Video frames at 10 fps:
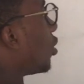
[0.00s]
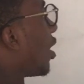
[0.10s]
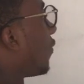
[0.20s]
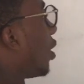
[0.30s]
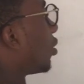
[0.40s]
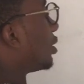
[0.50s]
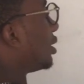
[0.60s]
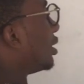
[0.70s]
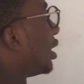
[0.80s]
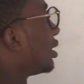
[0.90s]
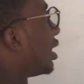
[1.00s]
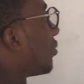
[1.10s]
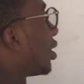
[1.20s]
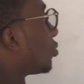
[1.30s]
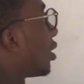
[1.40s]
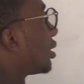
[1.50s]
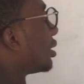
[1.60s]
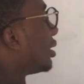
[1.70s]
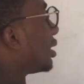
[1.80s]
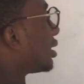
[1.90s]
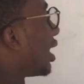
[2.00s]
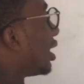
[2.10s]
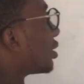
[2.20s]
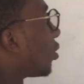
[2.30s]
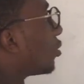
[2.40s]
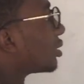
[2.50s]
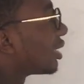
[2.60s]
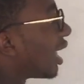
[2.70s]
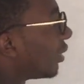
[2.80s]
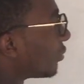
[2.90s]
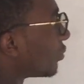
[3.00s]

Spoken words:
know that velocity is the same as what? Distance on time.